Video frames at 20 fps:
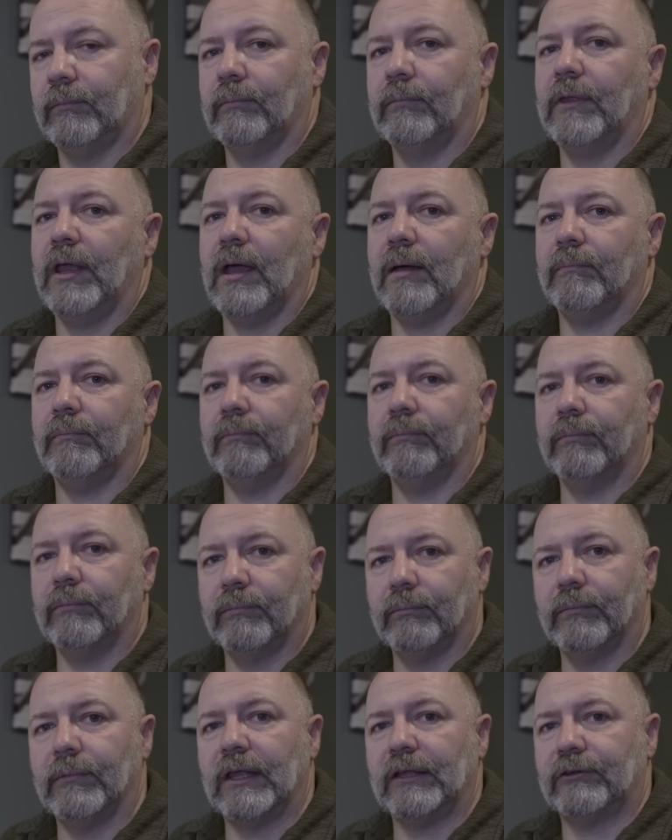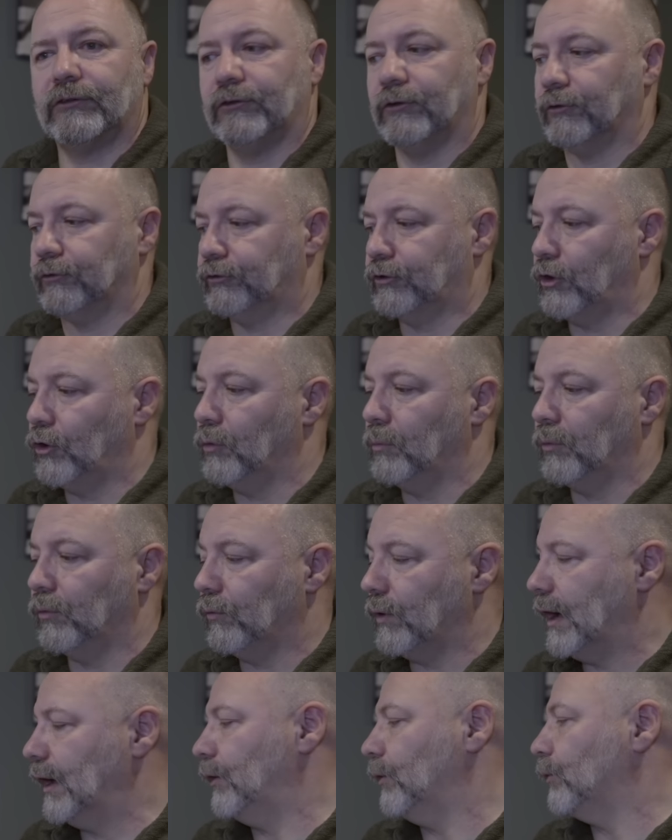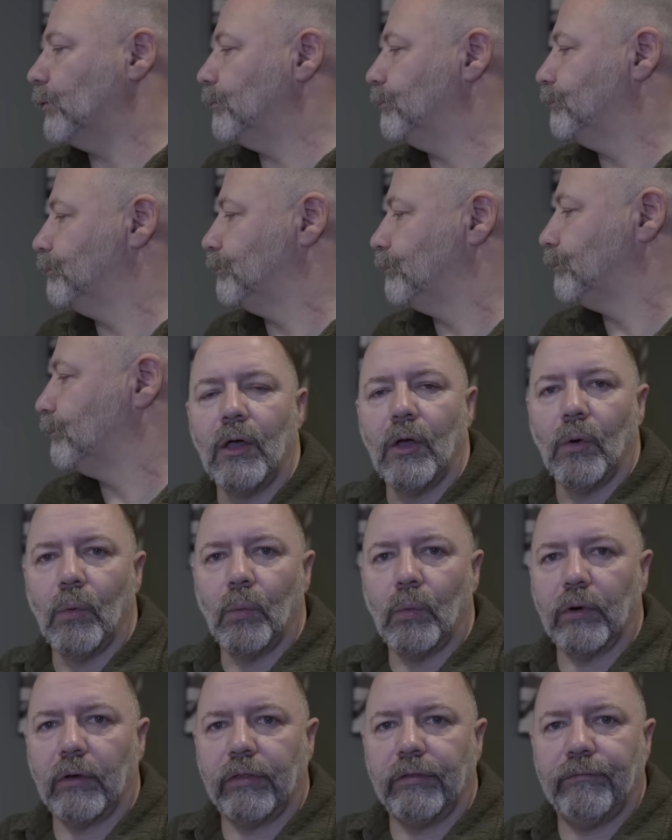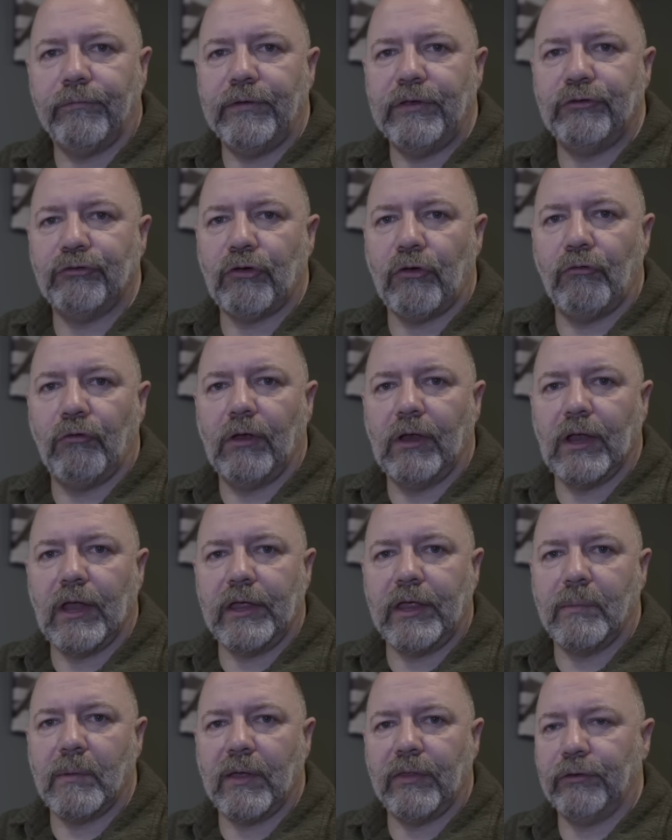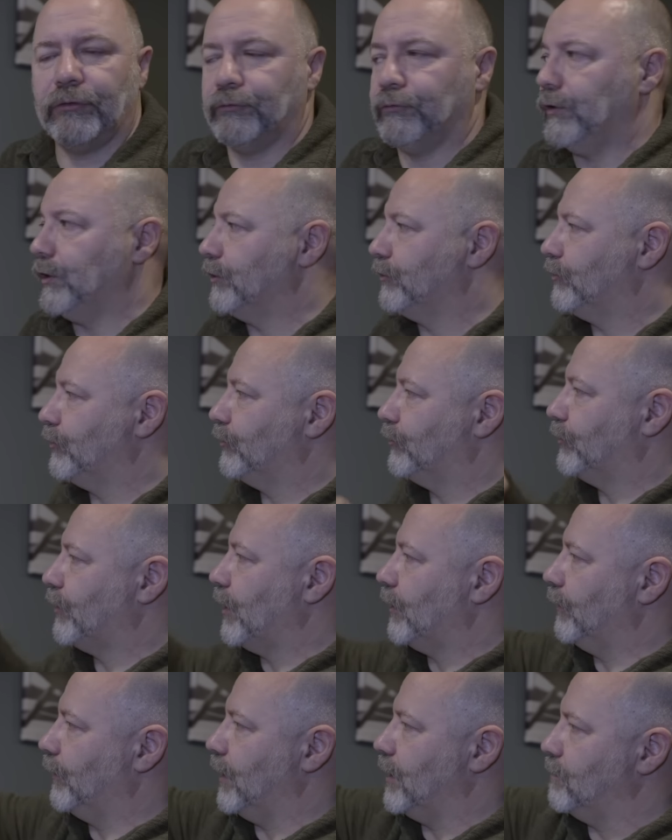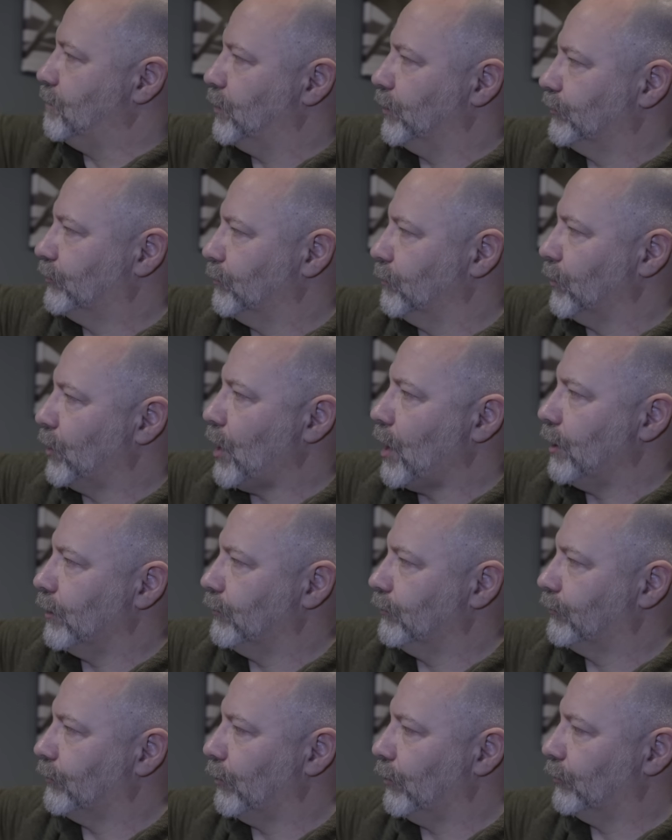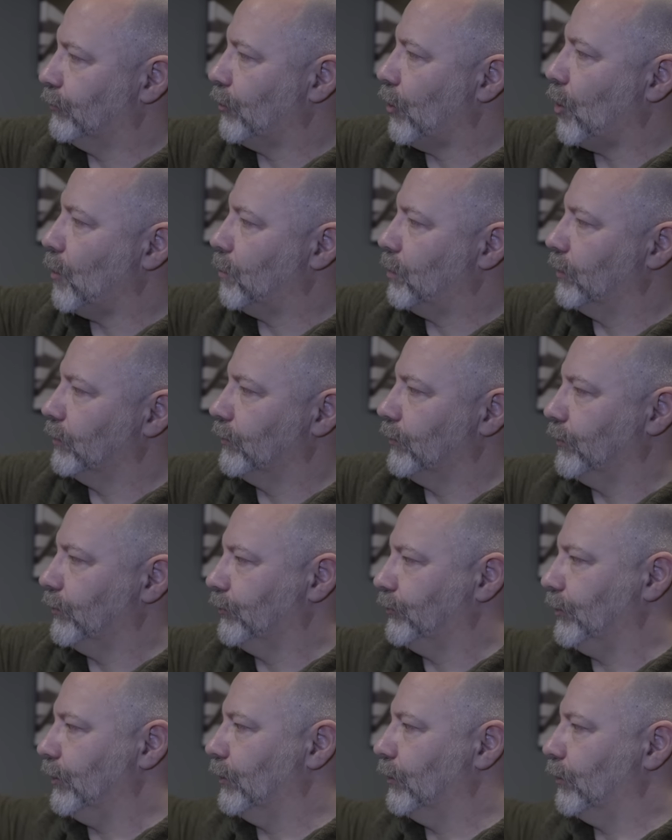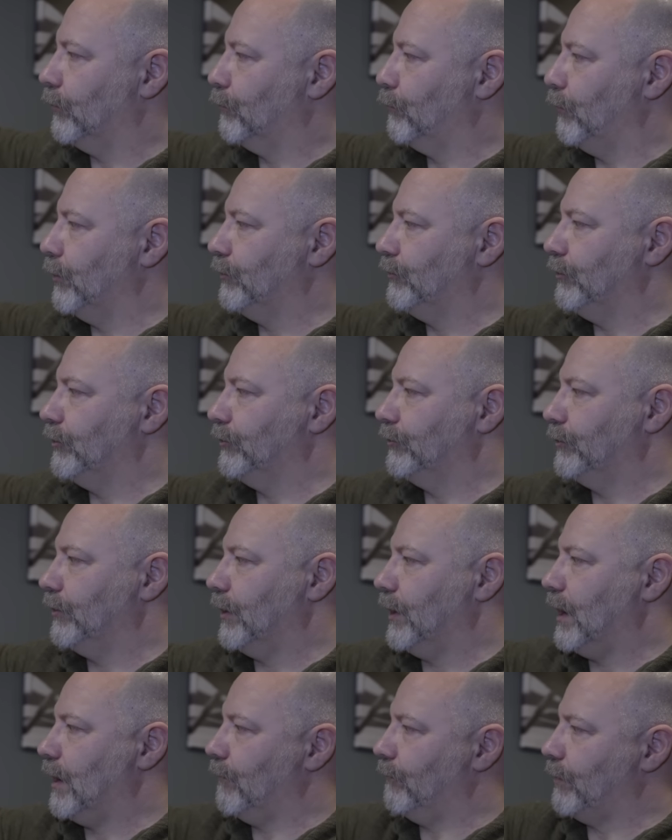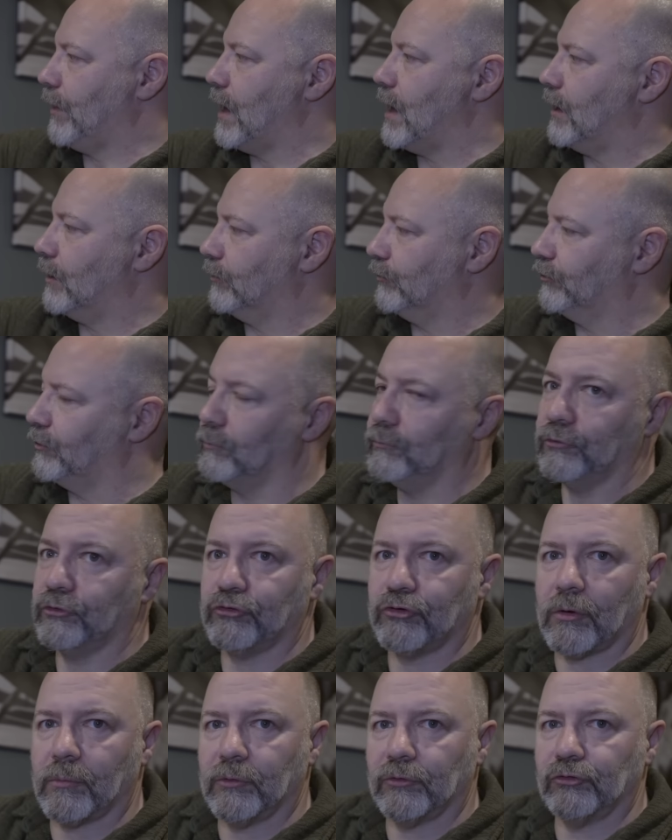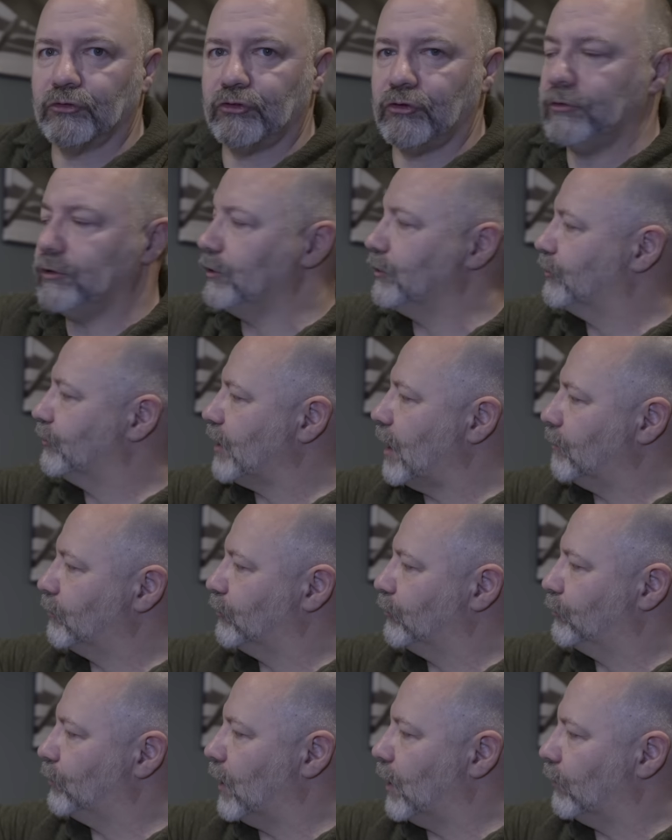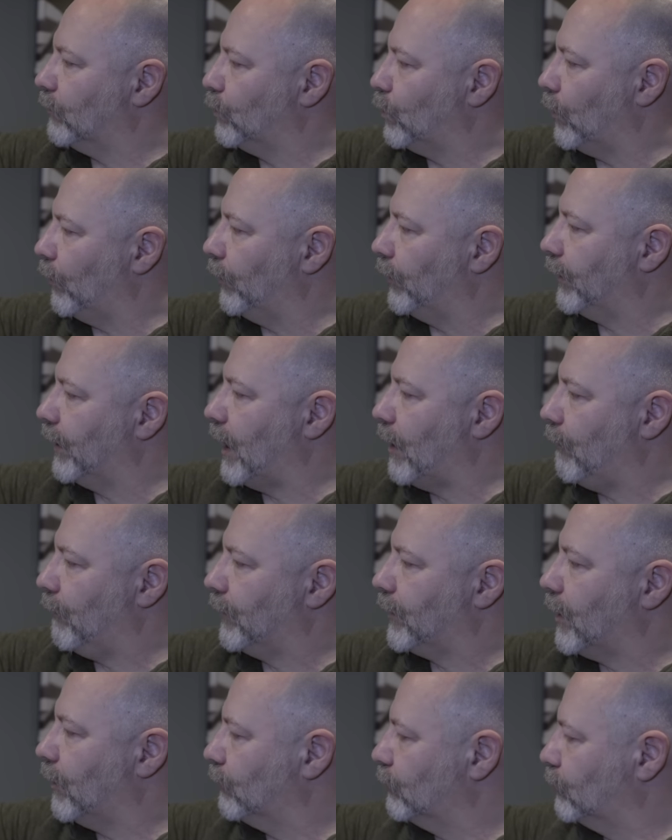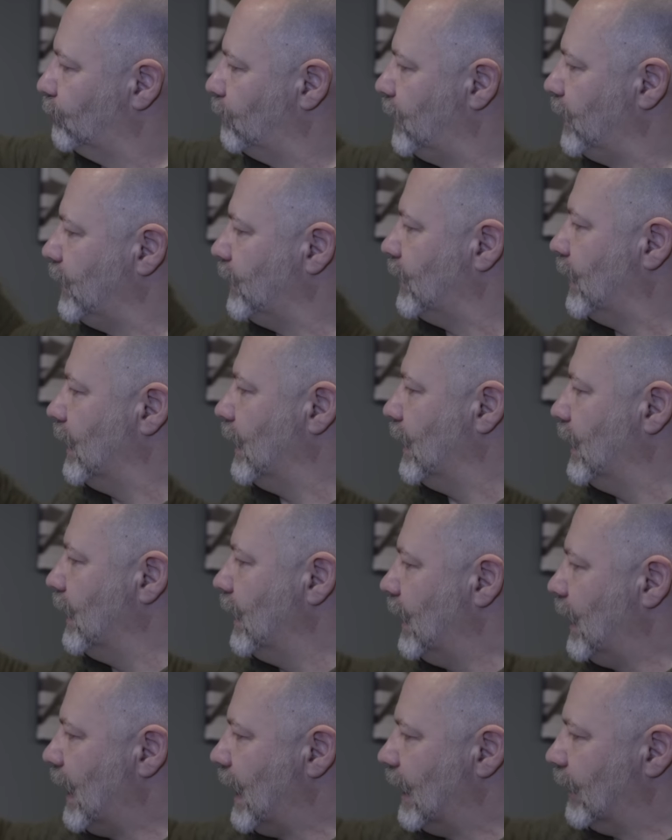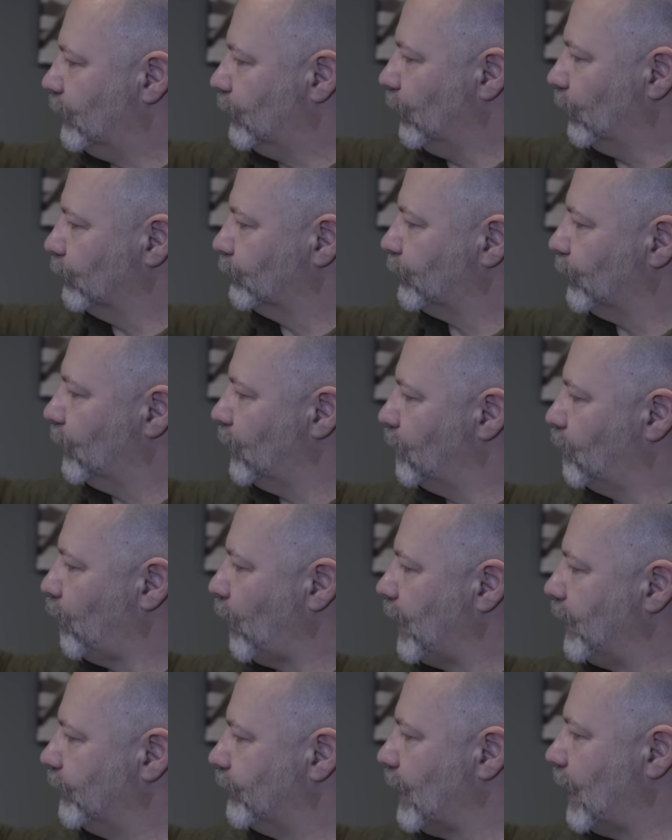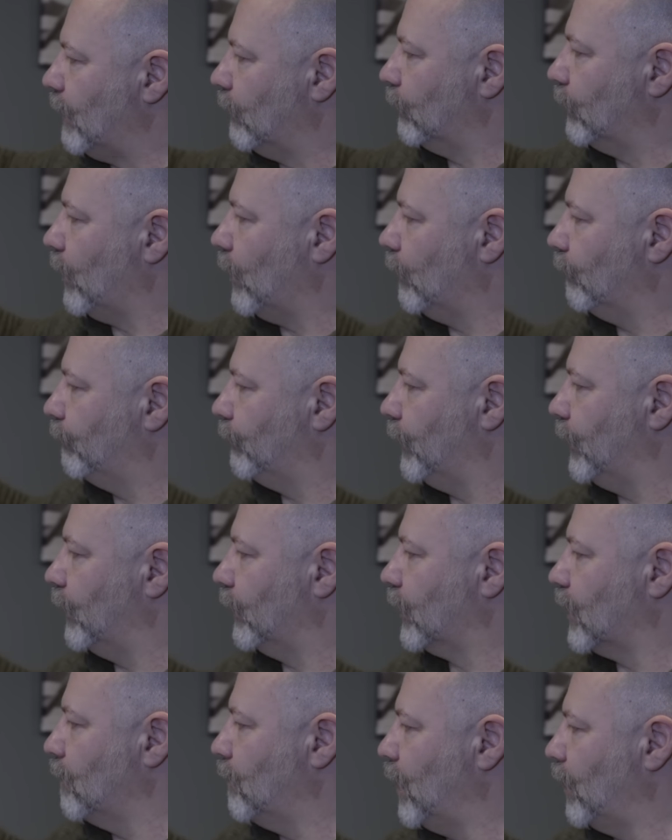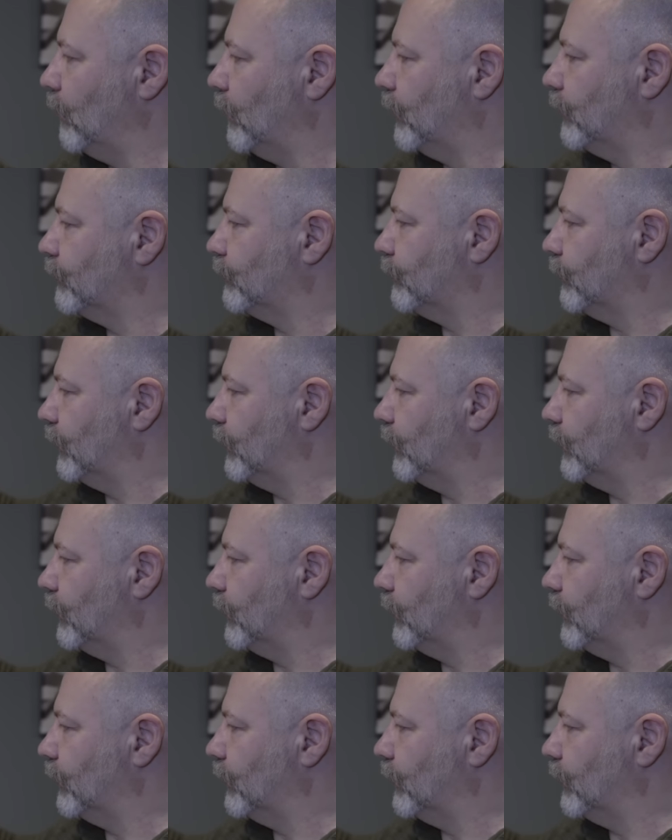Yeah, that's not terrible at all. One of the features I really like about this fridge is that they put some guidance on the top. See, a lot of fridges have that. Some troubleshooting steps as well, what the error codes mean, and also a breakdown of the components.